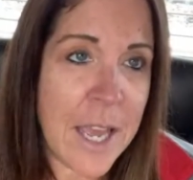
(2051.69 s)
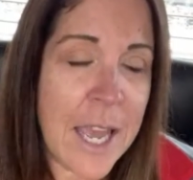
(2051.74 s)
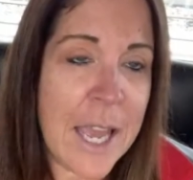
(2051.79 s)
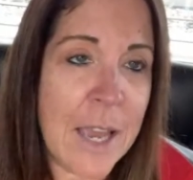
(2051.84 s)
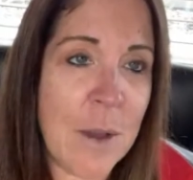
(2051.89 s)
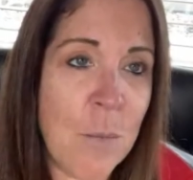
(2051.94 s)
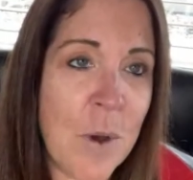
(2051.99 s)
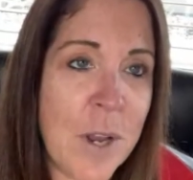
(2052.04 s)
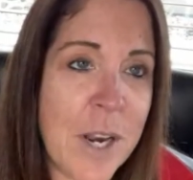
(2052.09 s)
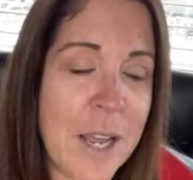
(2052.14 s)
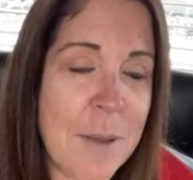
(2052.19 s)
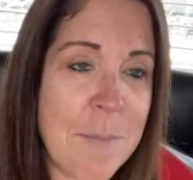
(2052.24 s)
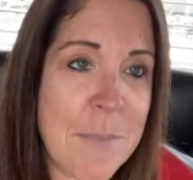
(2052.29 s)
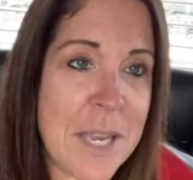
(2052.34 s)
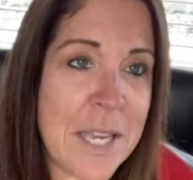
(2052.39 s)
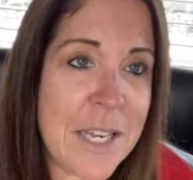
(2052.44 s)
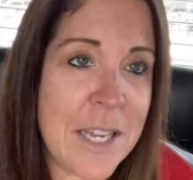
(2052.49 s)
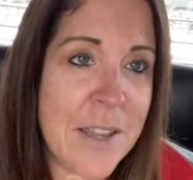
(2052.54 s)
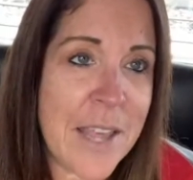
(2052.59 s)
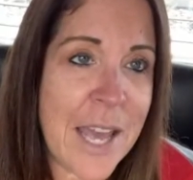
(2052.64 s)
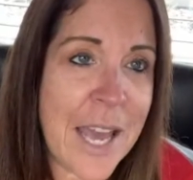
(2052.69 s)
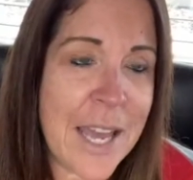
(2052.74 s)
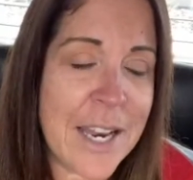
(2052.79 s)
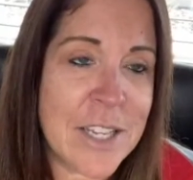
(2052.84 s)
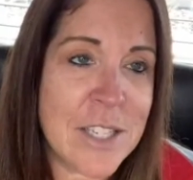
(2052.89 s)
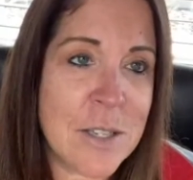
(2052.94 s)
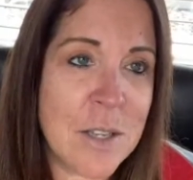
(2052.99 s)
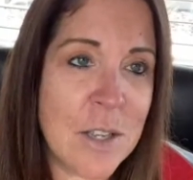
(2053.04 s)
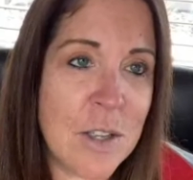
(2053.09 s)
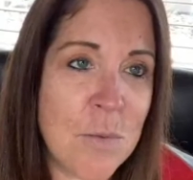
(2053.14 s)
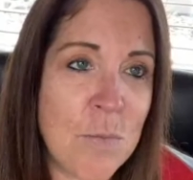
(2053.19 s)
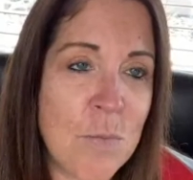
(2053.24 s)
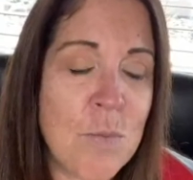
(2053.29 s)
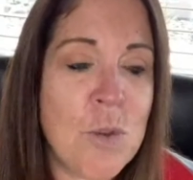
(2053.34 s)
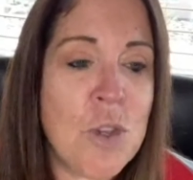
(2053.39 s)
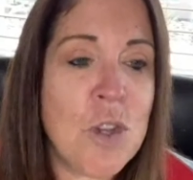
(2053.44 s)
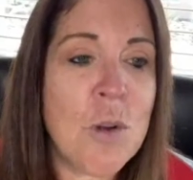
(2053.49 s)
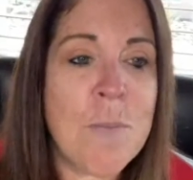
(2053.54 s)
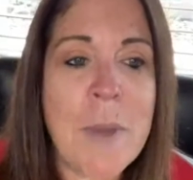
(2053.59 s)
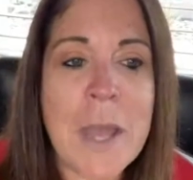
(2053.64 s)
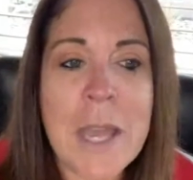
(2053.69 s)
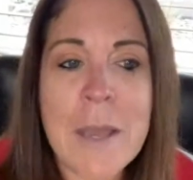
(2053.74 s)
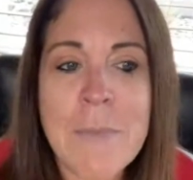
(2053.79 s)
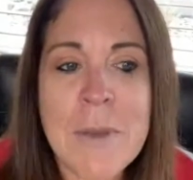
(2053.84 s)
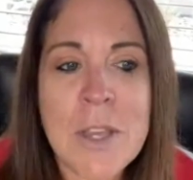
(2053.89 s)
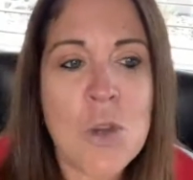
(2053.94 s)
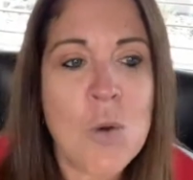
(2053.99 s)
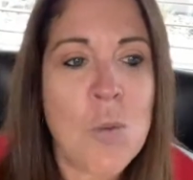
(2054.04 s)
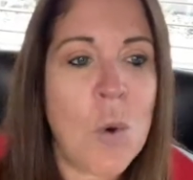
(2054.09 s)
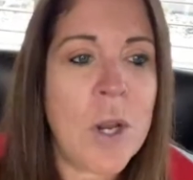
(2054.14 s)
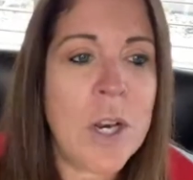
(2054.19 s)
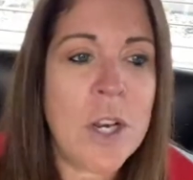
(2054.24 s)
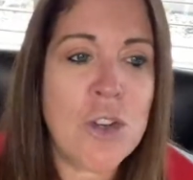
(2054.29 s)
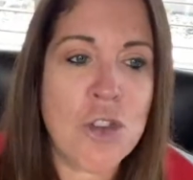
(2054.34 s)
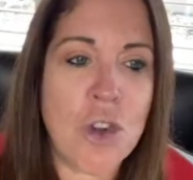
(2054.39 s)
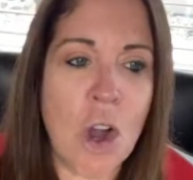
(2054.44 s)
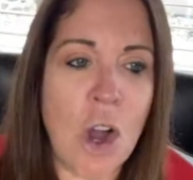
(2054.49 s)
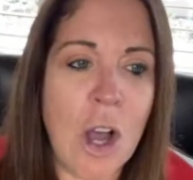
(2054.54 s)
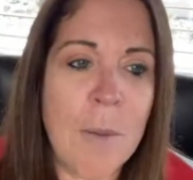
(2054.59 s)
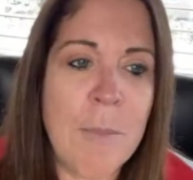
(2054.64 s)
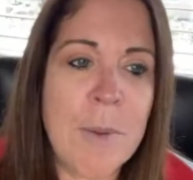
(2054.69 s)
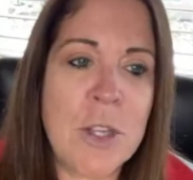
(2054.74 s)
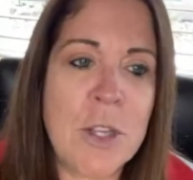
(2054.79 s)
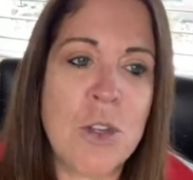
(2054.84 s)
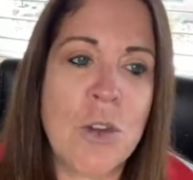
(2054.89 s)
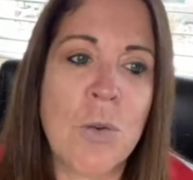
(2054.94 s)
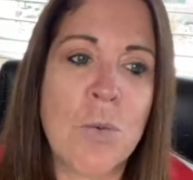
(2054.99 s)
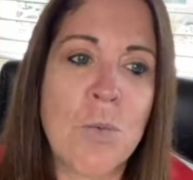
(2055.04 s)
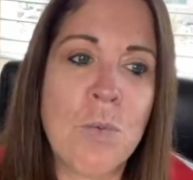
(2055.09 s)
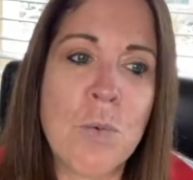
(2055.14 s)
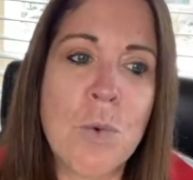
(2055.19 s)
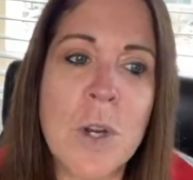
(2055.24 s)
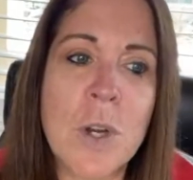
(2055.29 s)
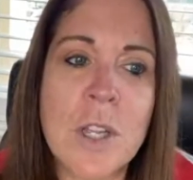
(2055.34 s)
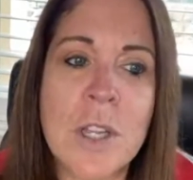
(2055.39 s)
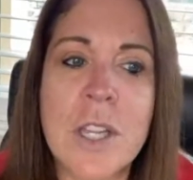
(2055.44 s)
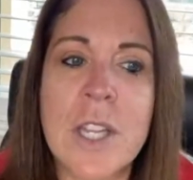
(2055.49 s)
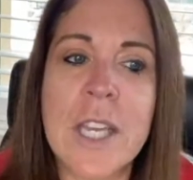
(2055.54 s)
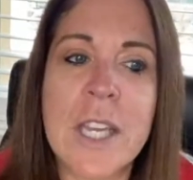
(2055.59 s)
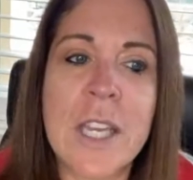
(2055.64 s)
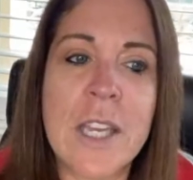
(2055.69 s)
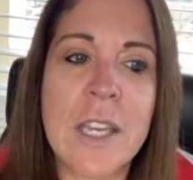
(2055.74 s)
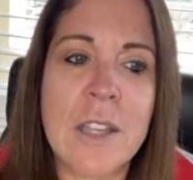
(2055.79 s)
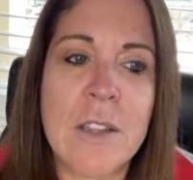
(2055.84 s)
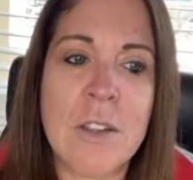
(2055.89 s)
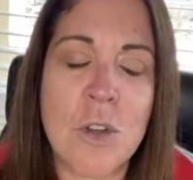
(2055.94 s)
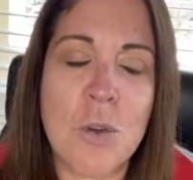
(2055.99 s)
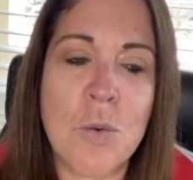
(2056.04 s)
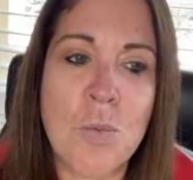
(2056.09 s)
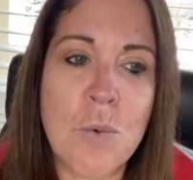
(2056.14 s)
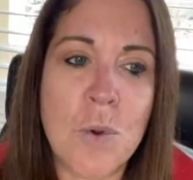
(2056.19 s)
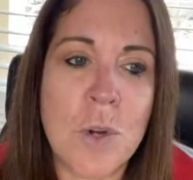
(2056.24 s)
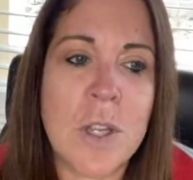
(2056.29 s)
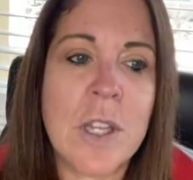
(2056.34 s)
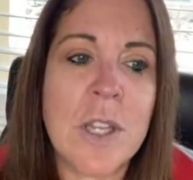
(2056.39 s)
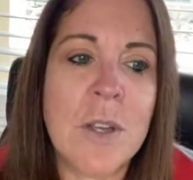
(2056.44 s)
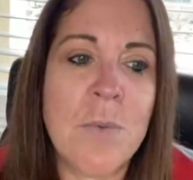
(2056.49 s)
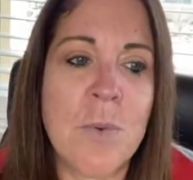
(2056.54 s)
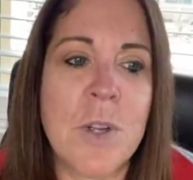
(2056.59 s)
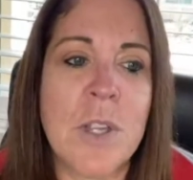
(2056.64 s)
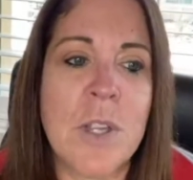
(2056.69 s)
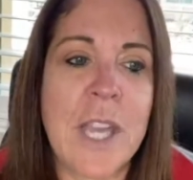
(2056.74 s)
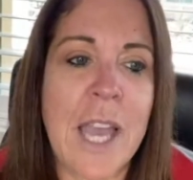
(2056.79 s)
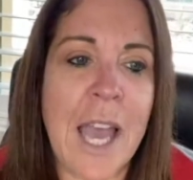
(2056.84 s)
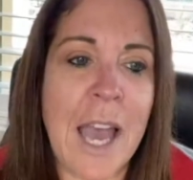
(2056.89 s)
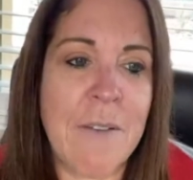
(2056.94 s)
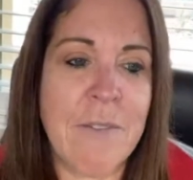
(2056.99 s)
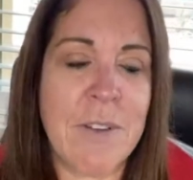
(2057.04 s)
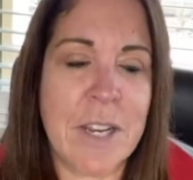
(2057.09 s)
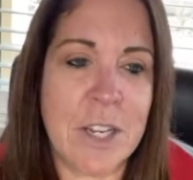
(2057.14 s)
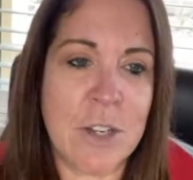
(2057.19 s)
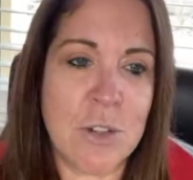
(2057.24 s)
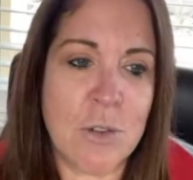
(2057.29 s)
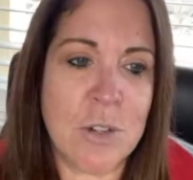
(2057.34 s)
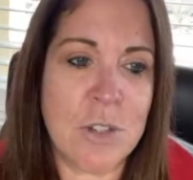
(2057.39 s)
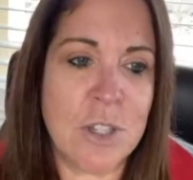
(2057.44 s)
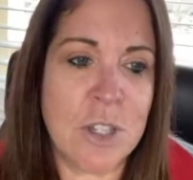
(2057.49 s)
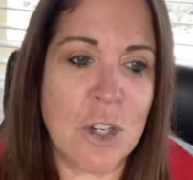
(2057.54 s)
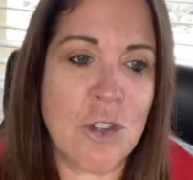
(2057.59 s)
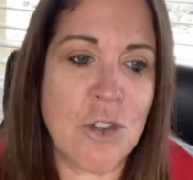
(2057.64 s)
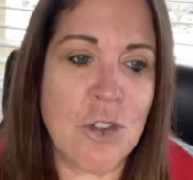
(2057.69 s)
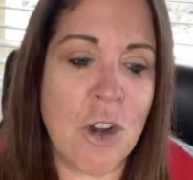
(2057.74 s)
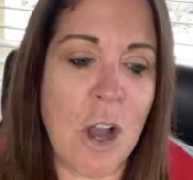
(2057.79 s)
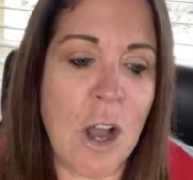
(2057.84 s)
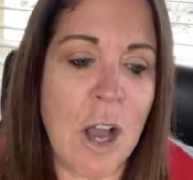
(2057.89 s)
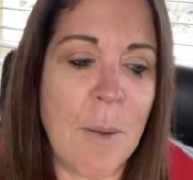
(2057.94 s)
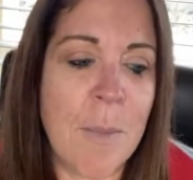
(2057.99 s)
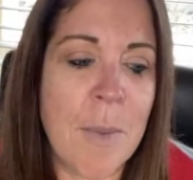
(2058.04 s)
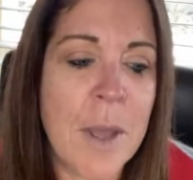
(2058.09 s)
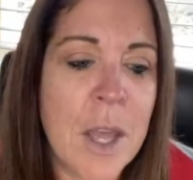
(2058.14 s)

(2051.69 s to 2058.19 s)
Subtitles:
And what I mean in that is, maybe you want a job and you really have an interest in a job,